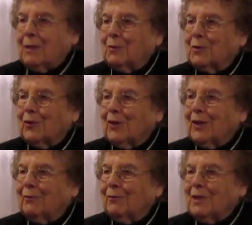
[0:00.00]
he was going
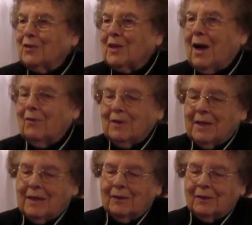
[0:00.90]
to reach out
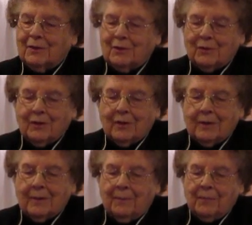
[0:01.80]
and heal and do
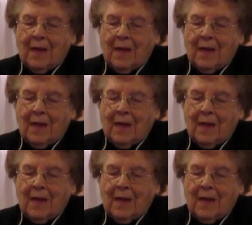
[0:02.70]
good.